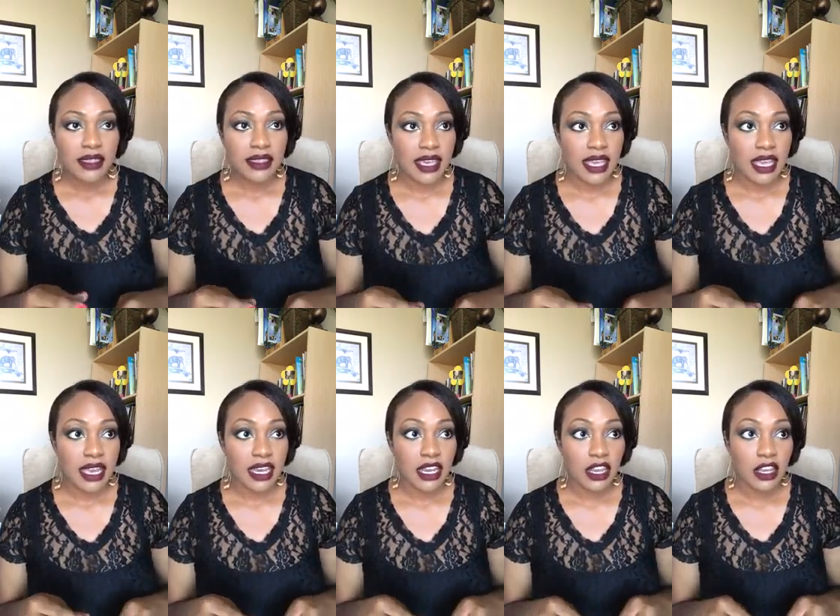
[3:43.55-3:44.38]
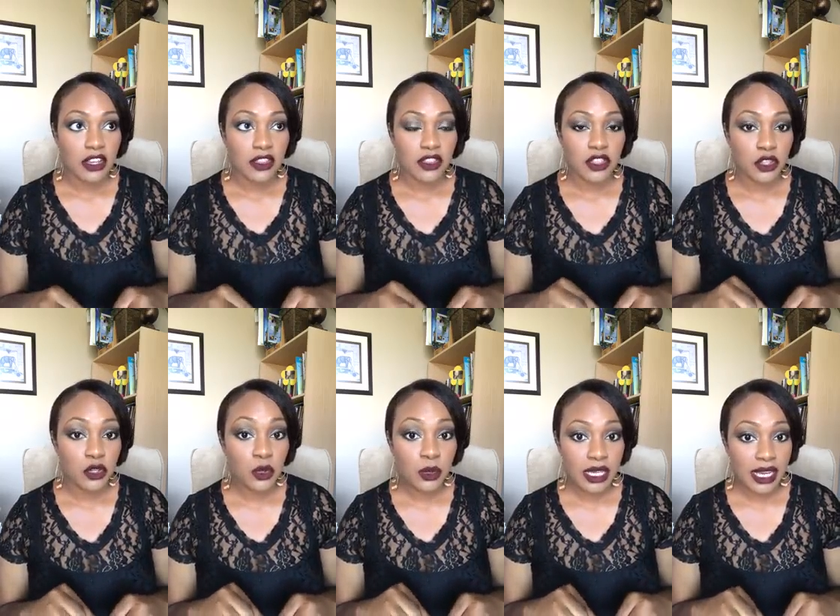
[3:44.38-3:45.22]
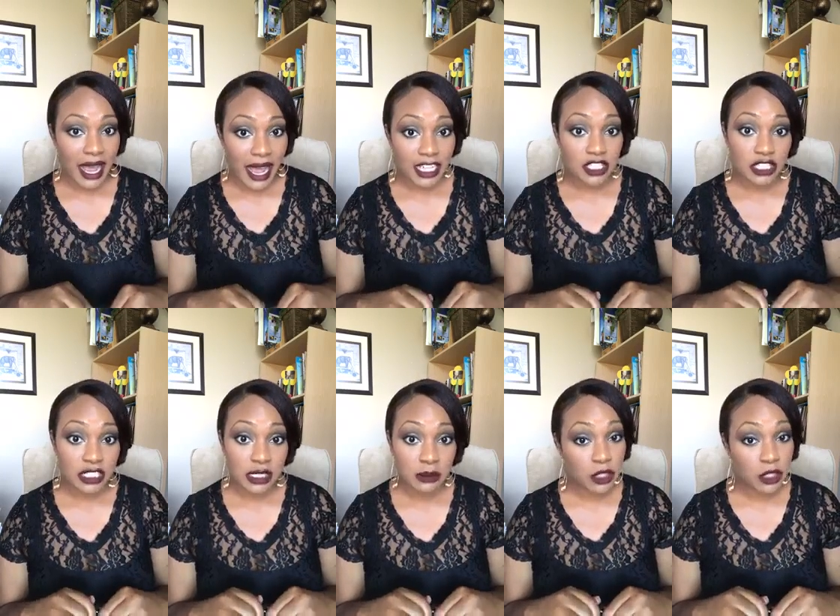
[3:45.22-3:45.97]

then you can actually,